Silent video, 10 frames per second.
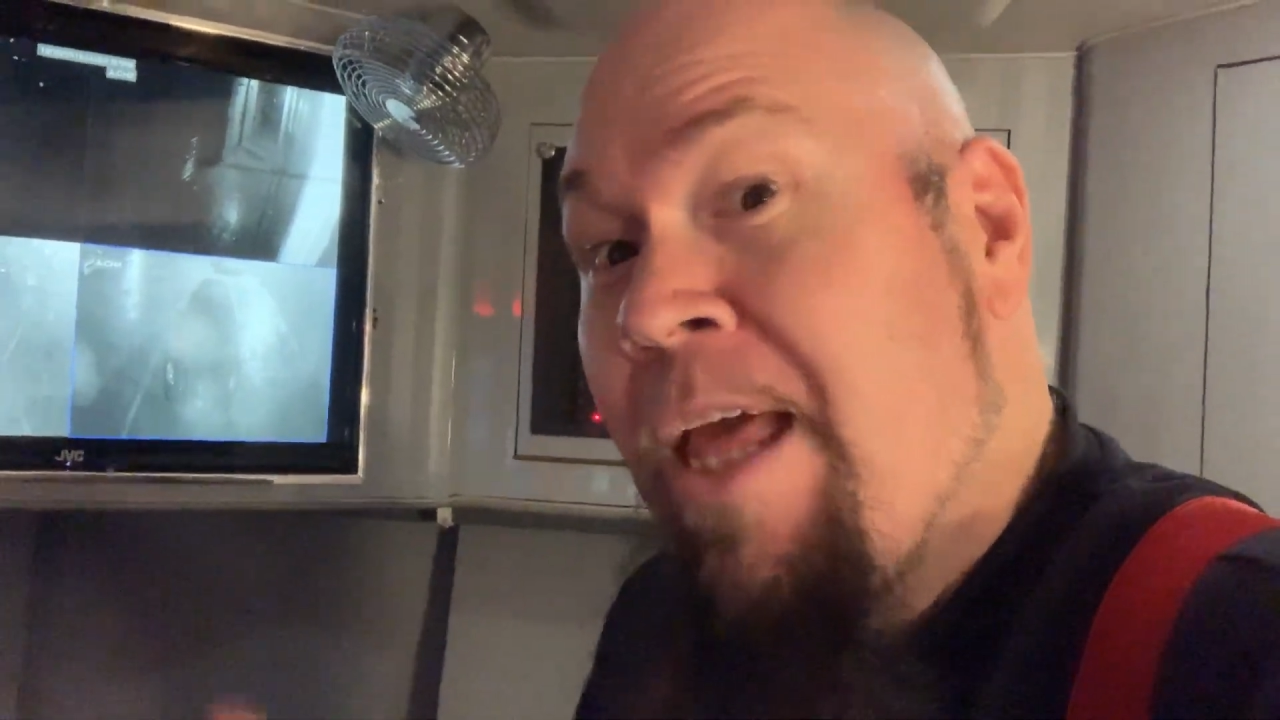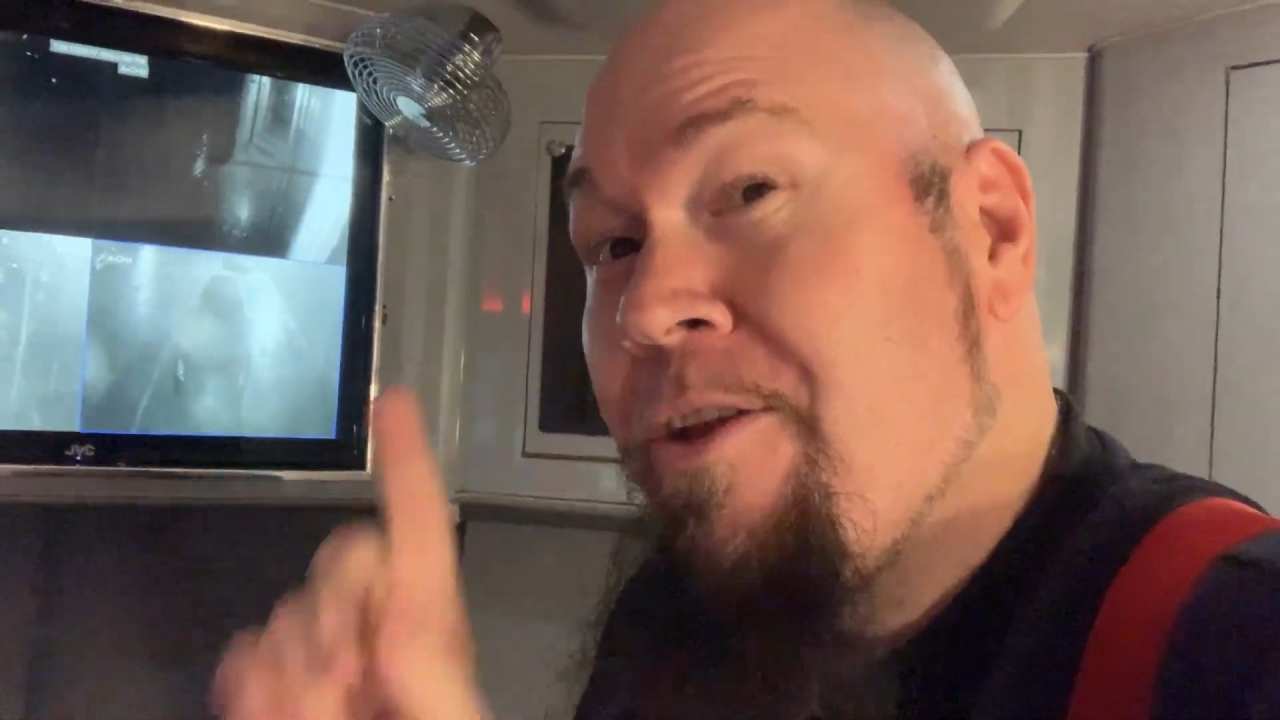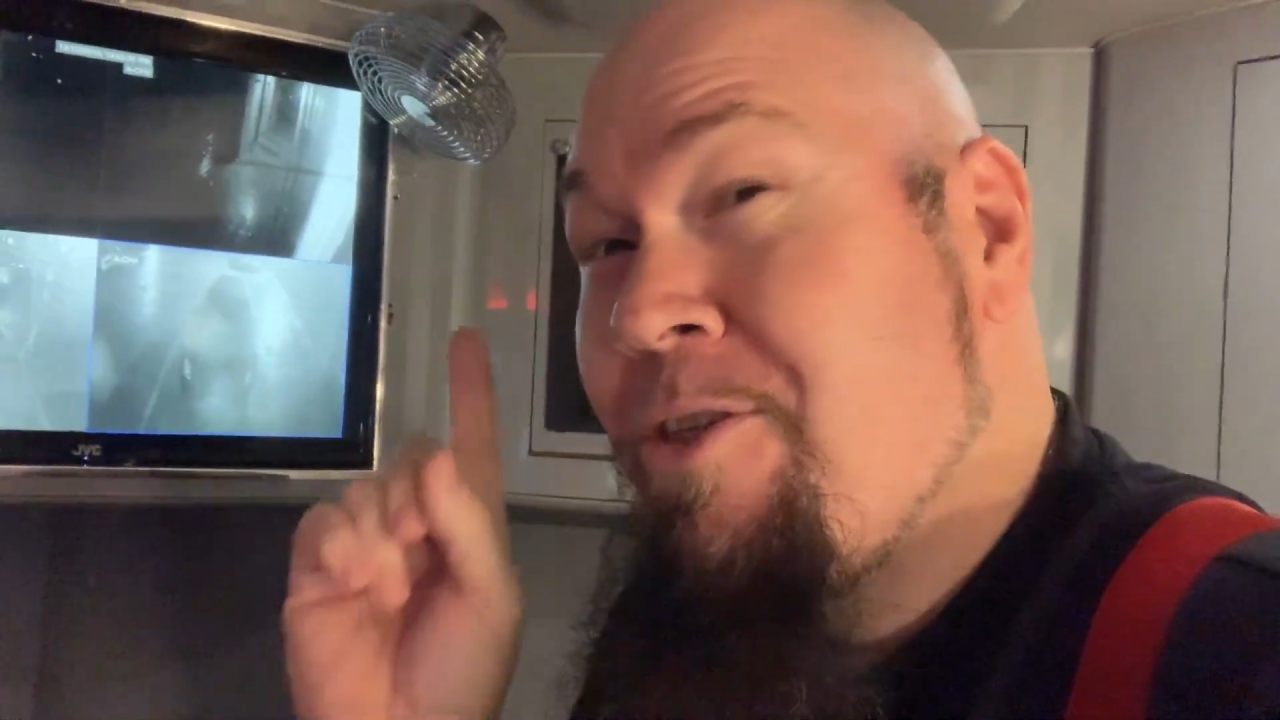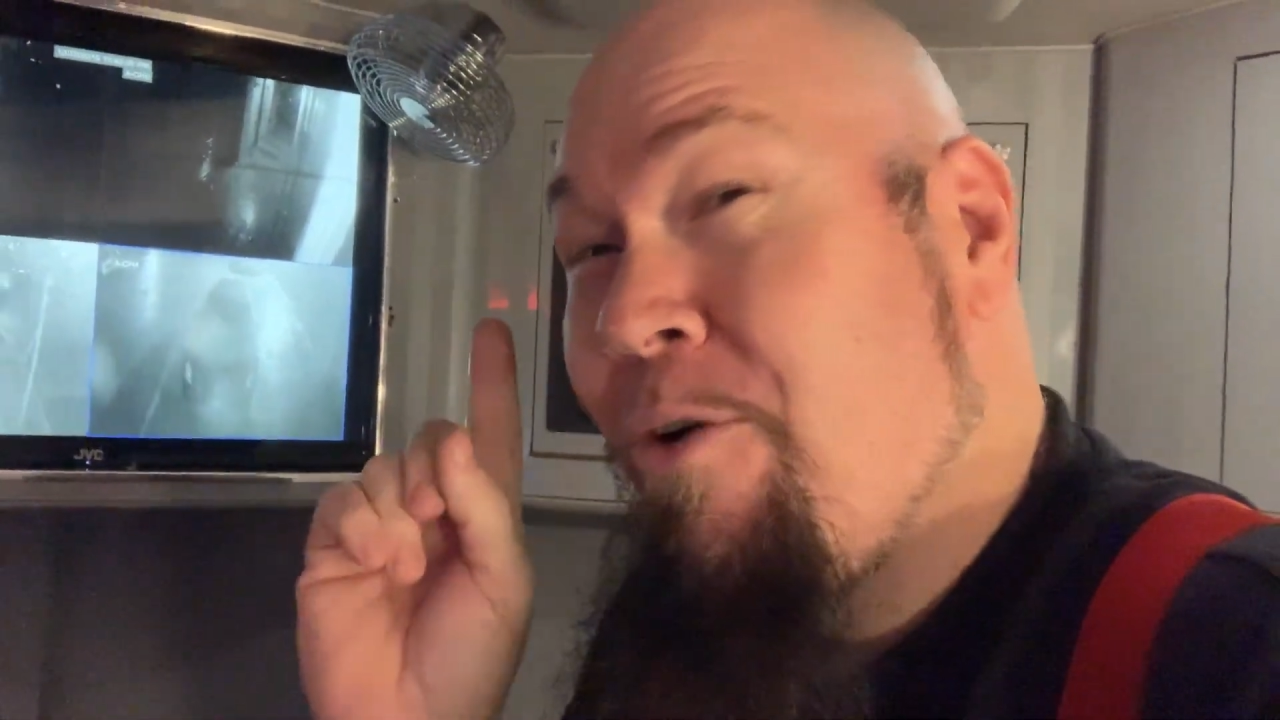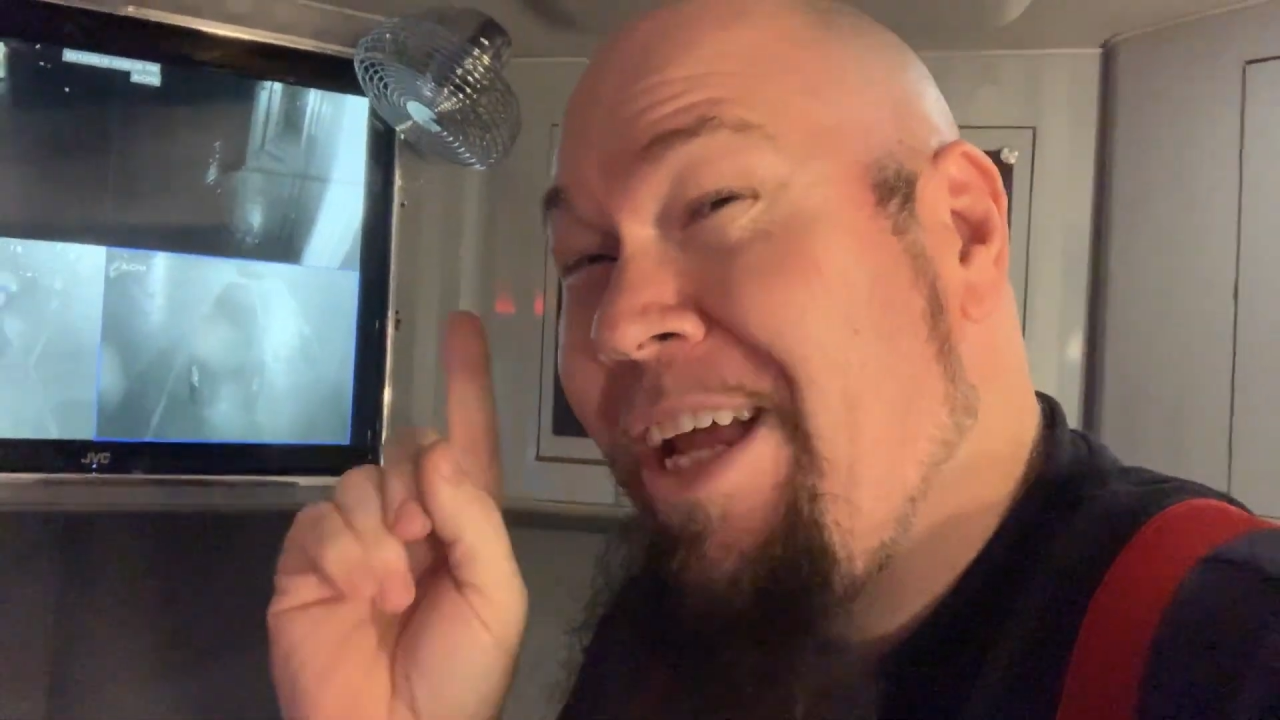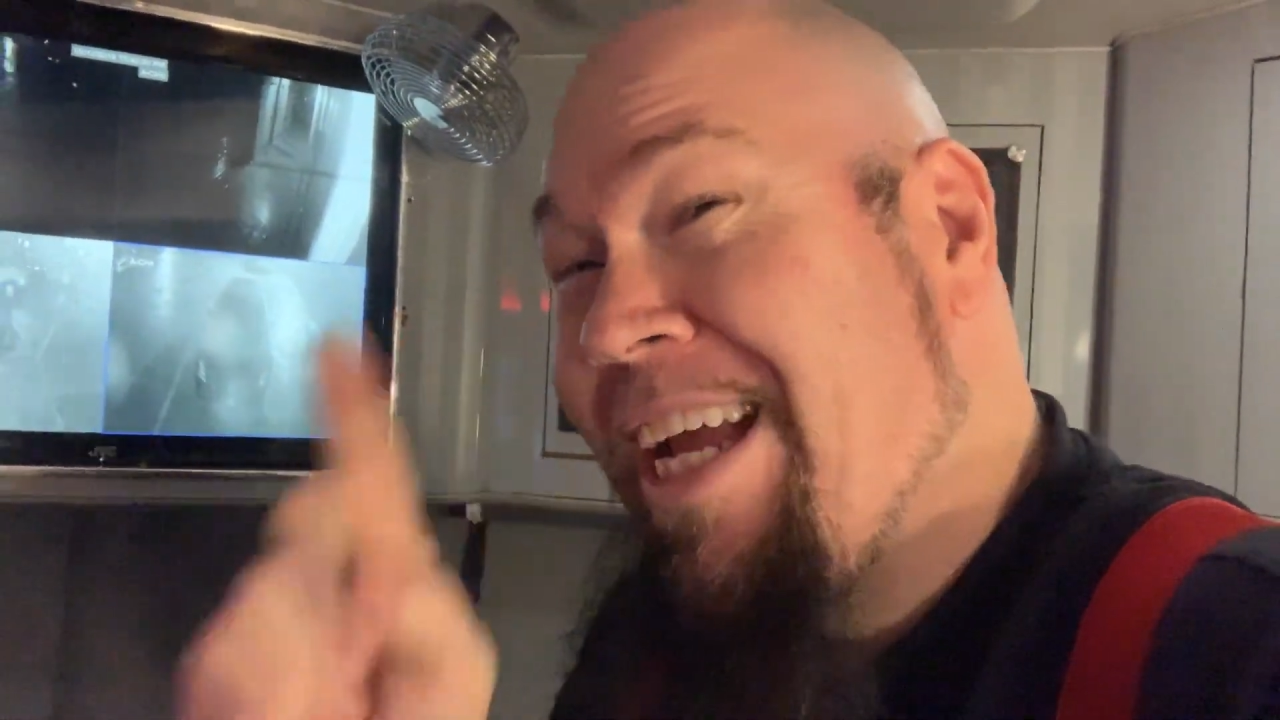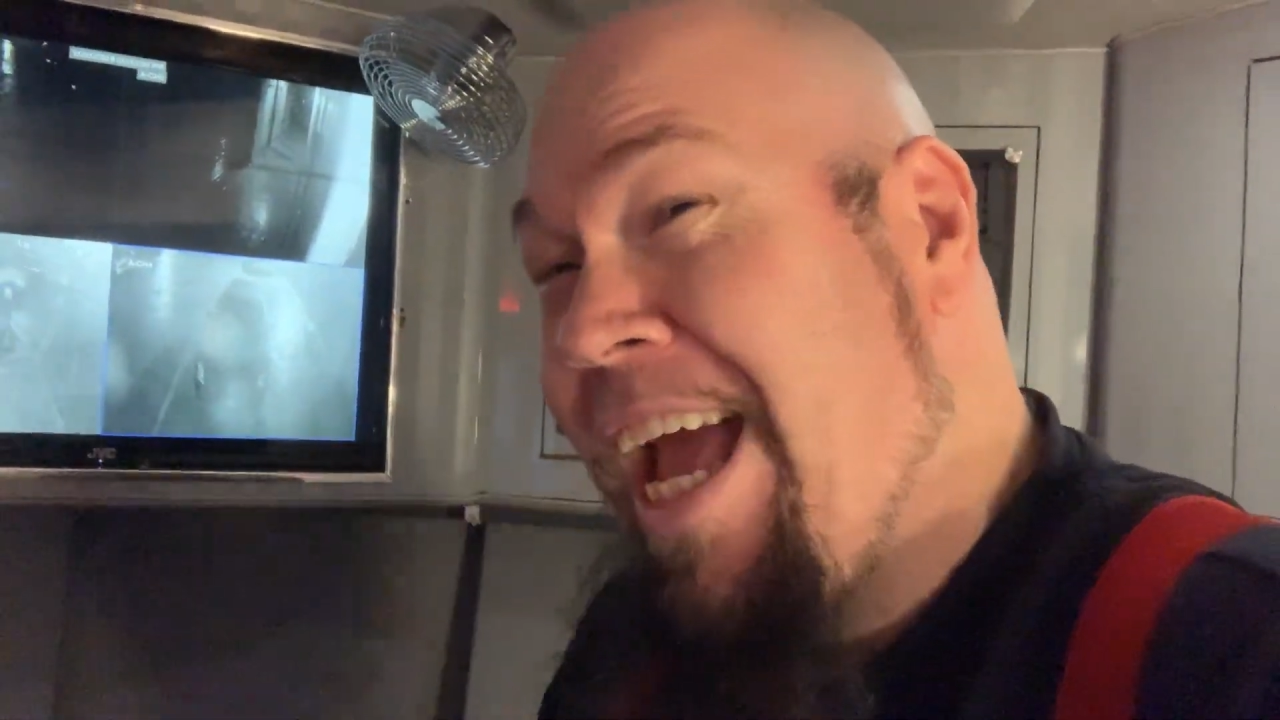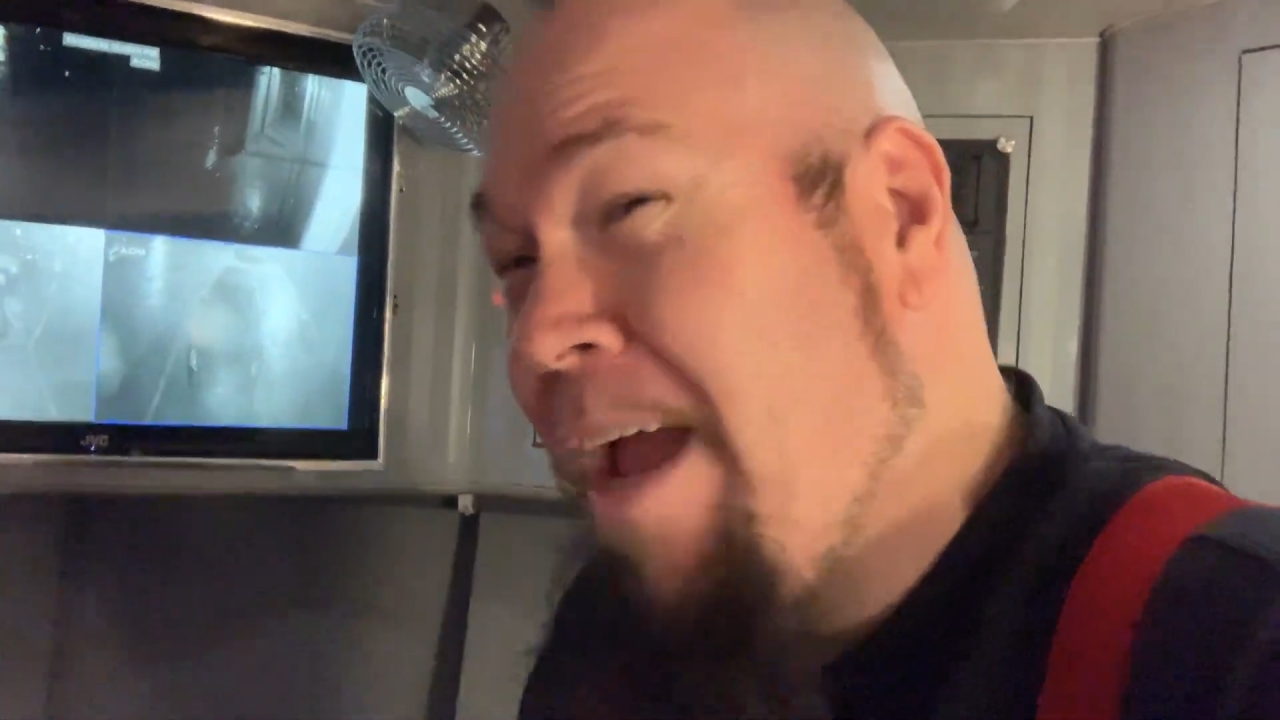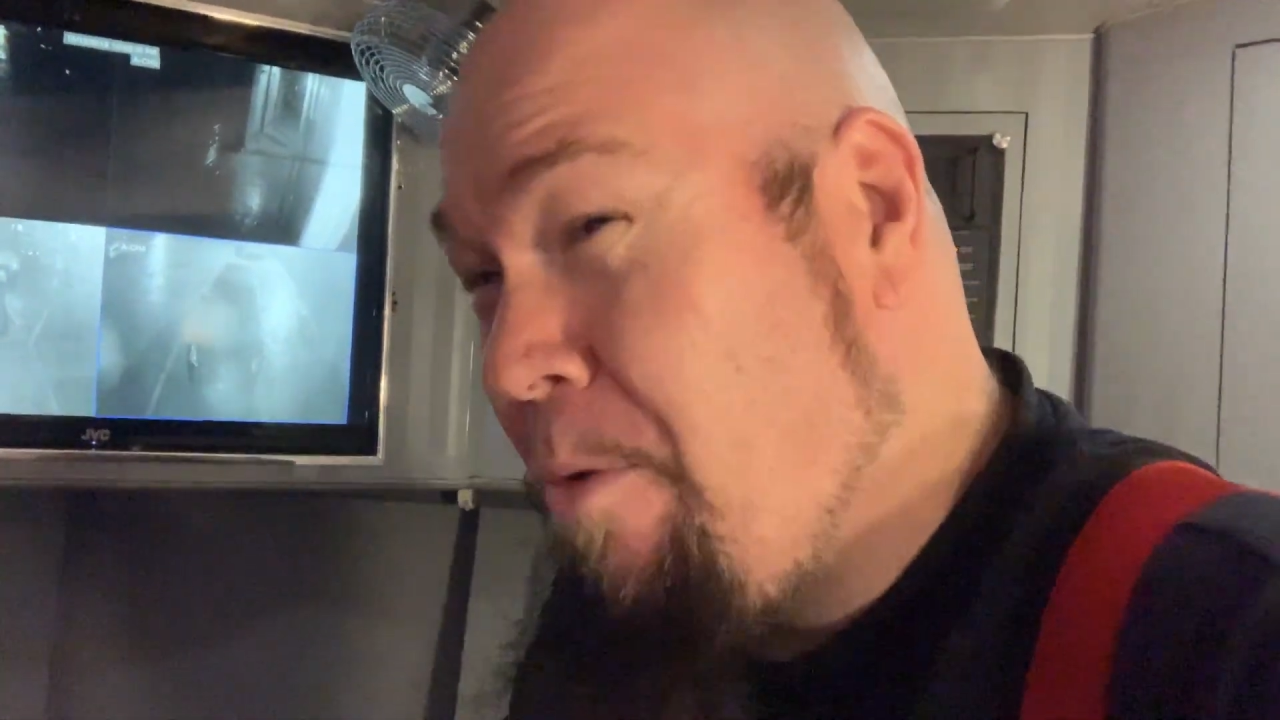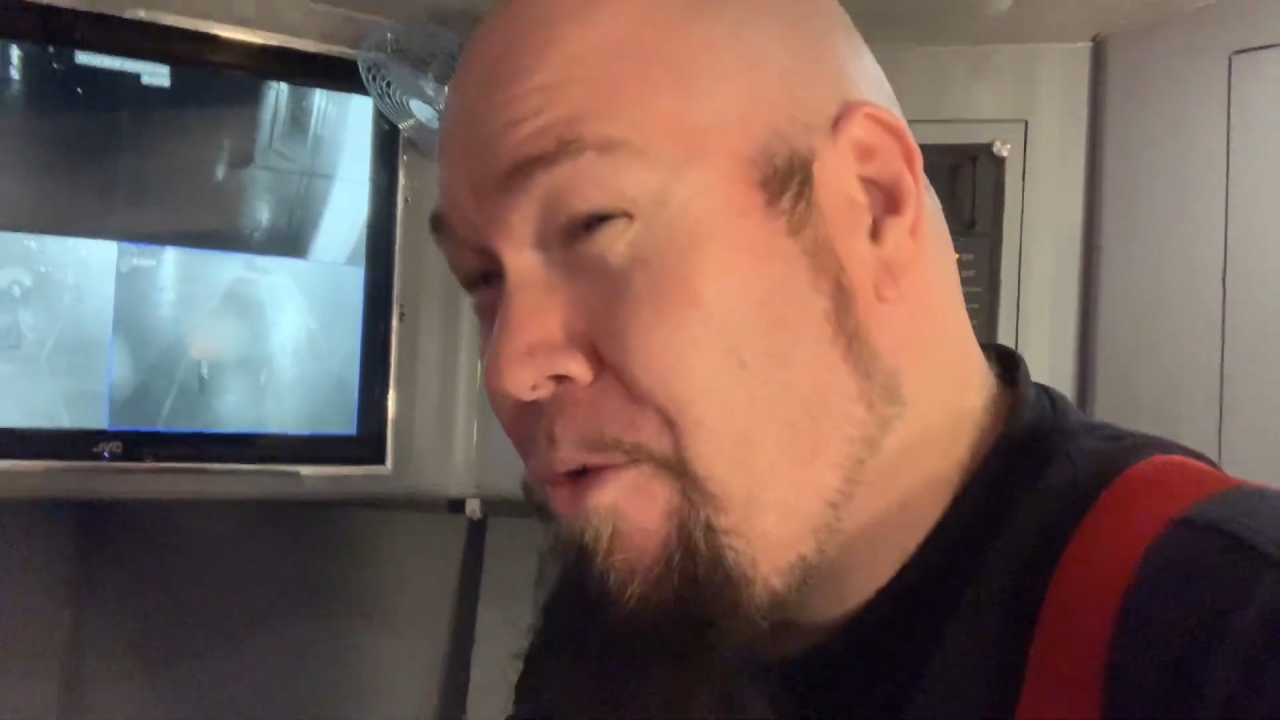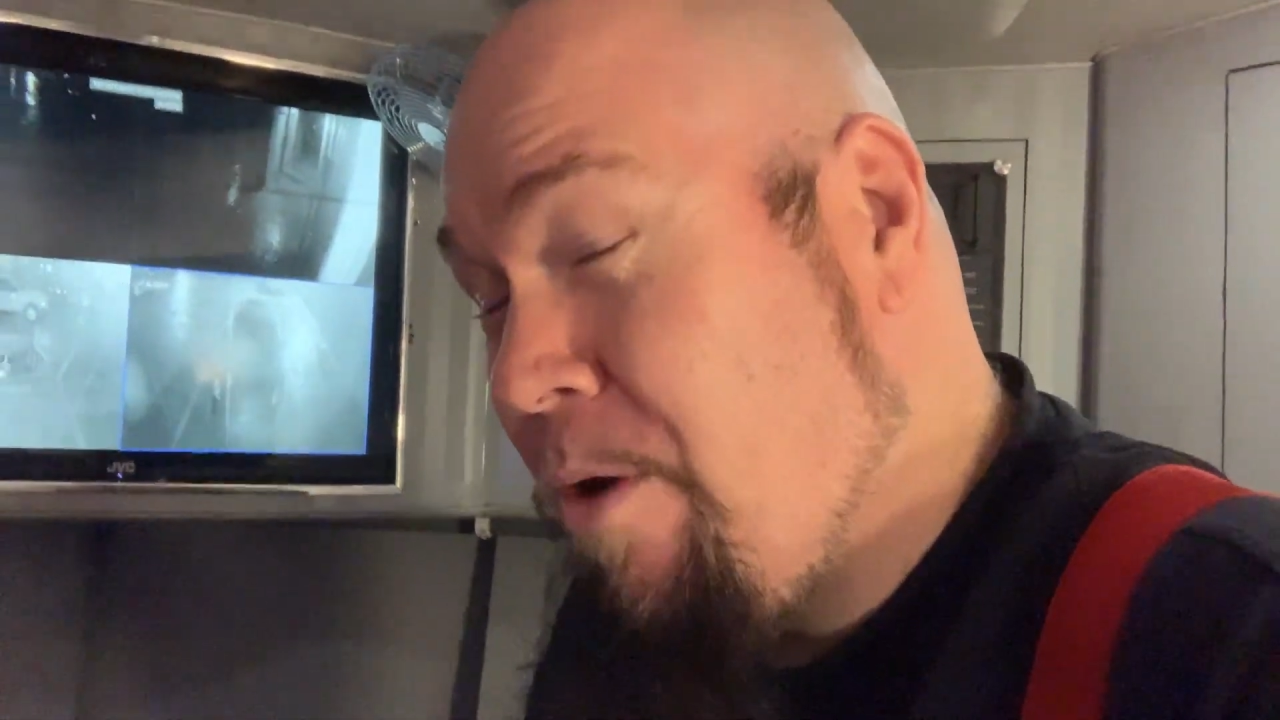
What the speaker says: There's already a cable that